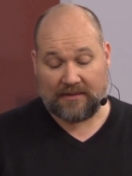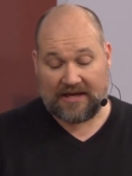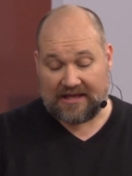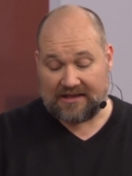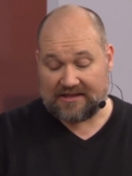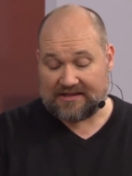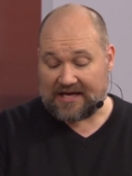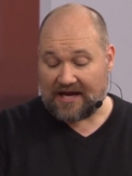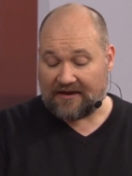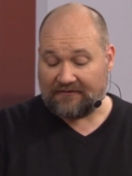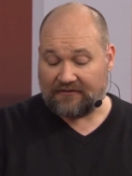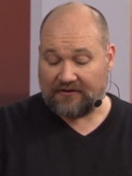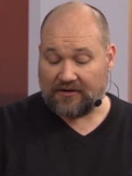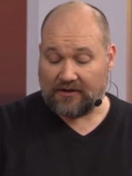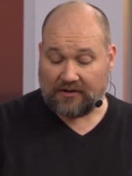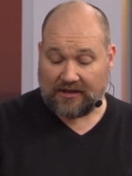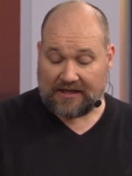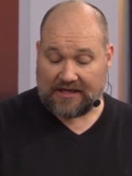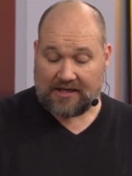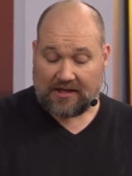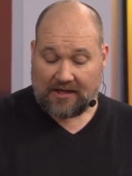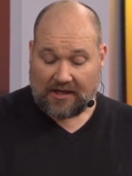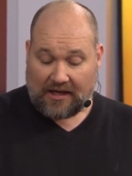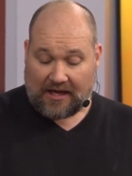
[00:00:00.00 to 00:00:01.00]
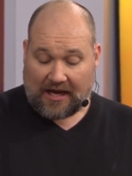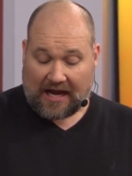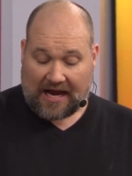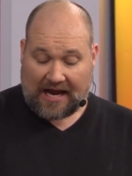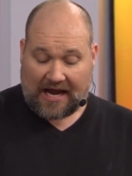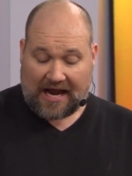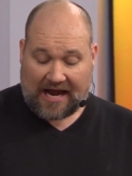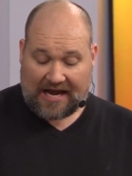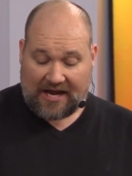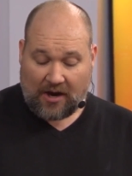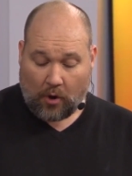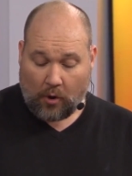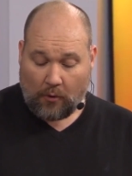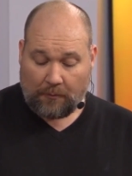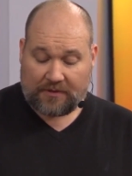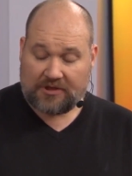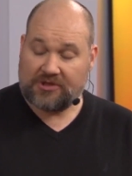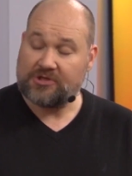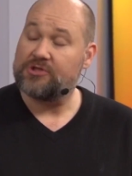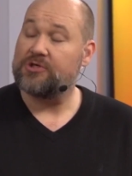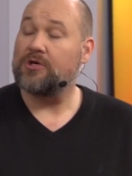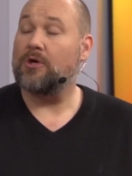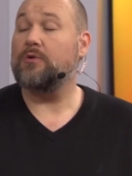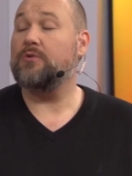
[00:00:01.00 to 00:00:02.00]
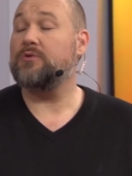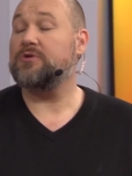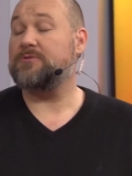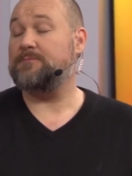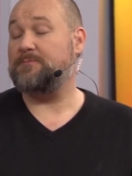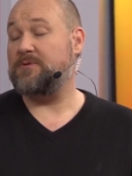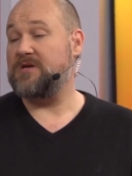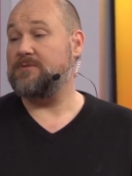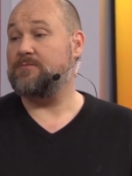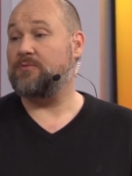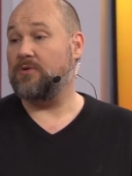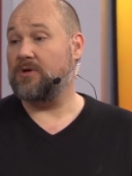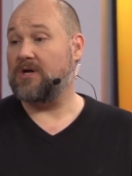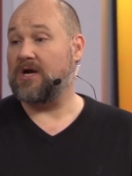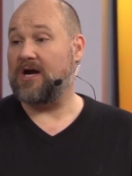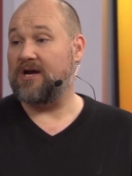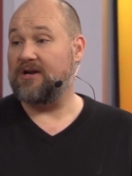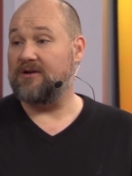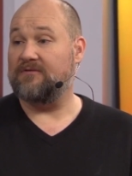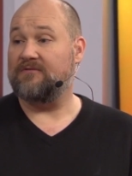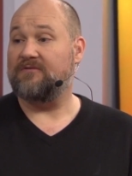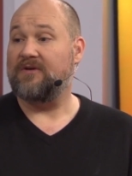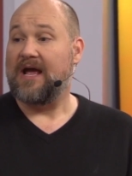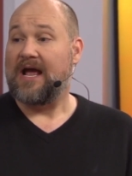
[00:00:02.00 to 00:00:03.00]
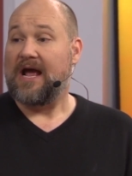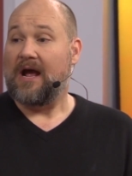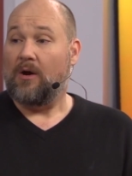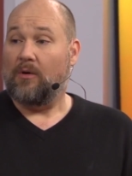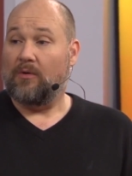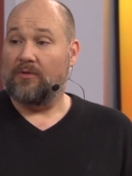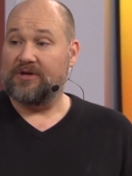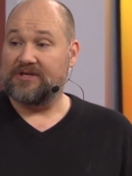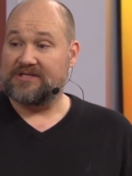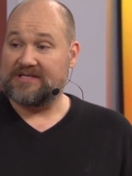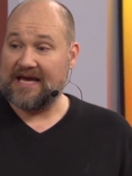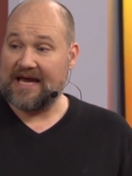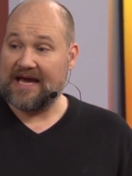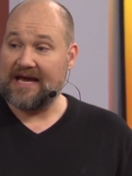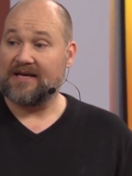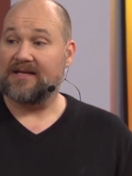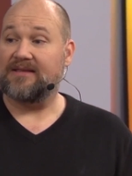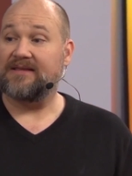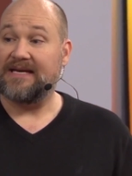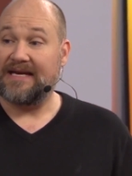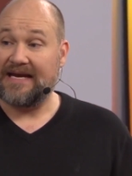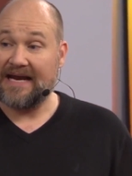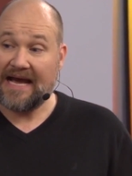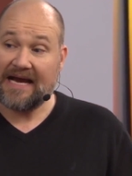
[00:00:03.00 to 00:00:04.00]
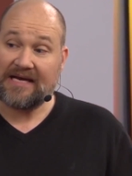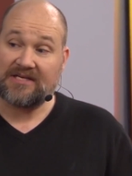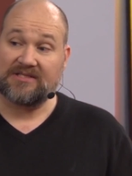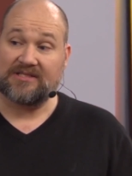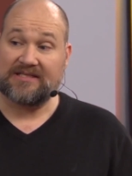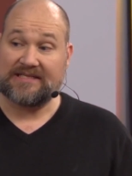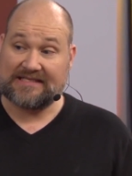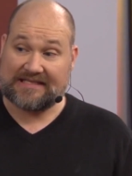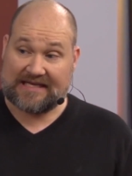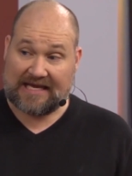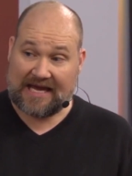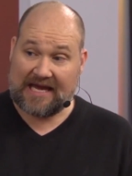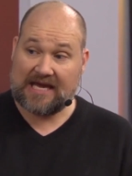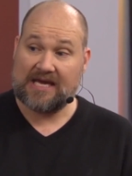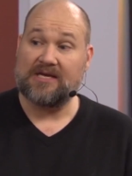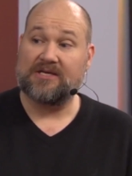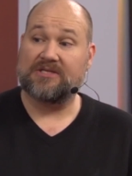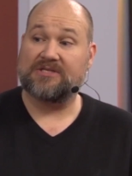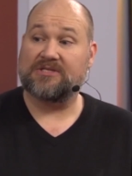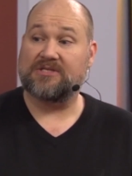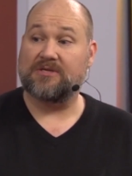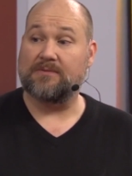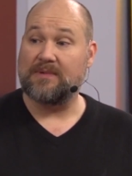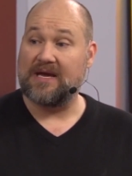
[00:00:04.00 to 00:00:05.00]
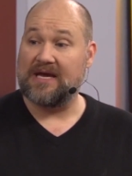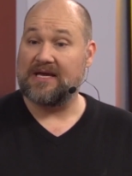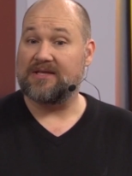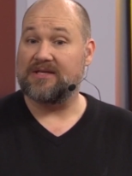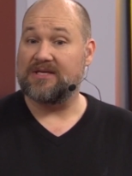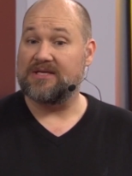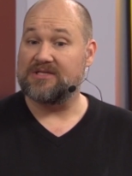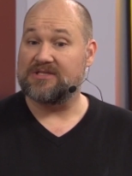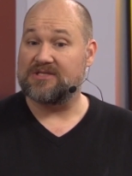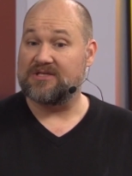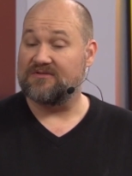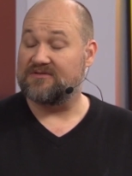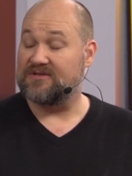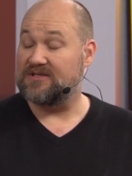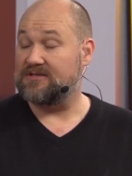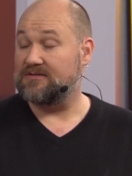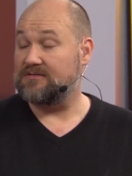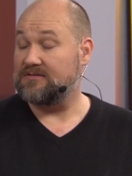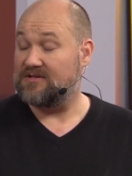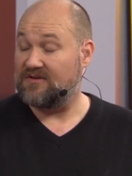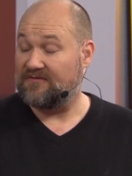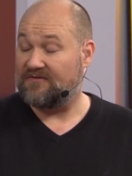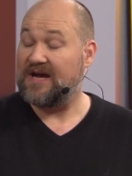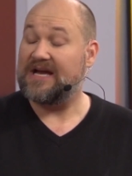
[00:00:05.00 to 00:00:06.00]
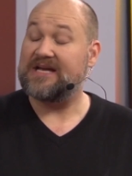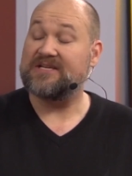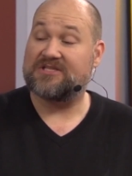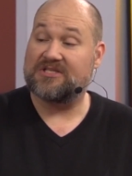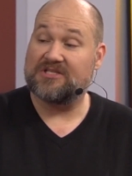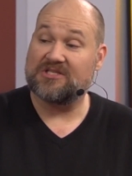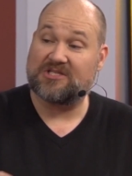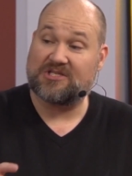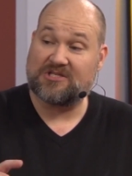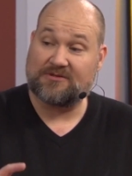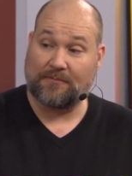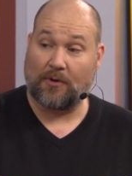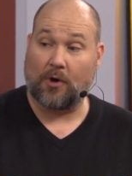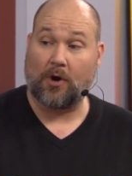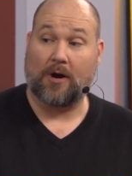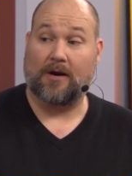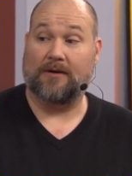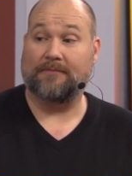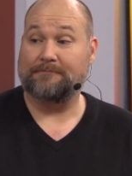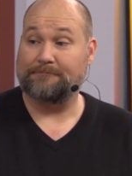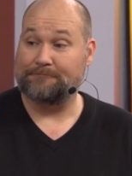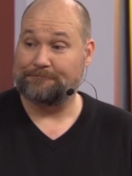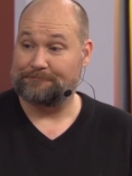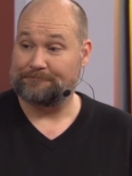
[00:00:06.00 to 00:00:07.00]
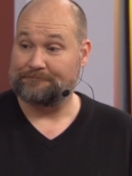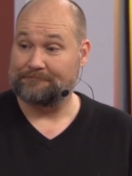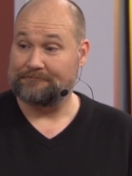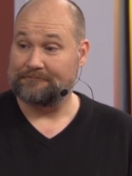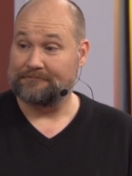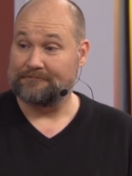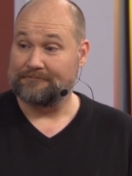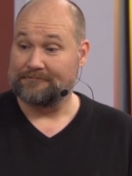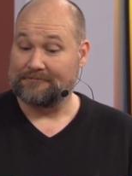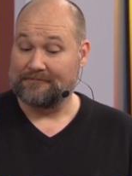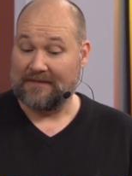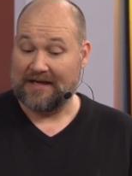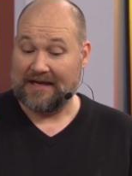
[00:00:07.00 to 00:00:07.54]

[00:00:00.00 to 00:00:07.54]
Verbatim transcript: it definitely, I hope it shows people kind of the tech that it actually takes to make these devices smart. Very